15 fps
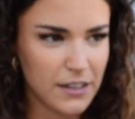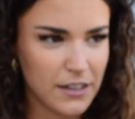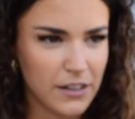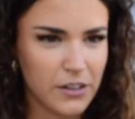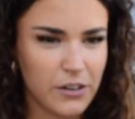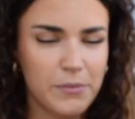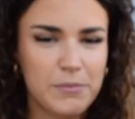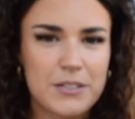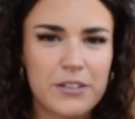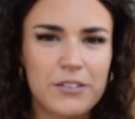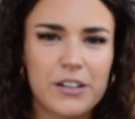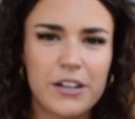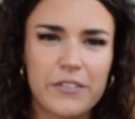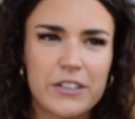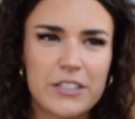Oh, I'm so
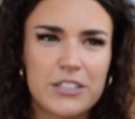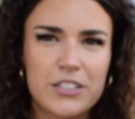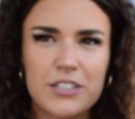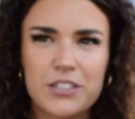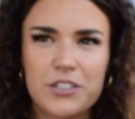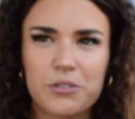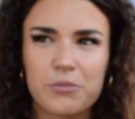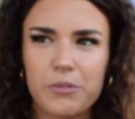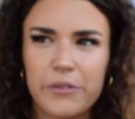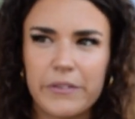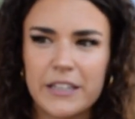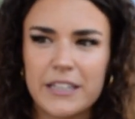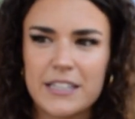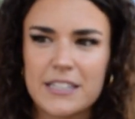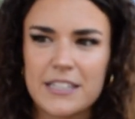nervous just to
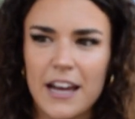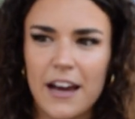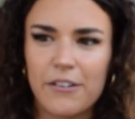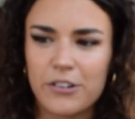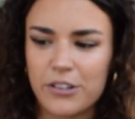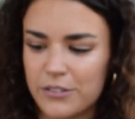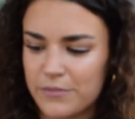ruin this towel.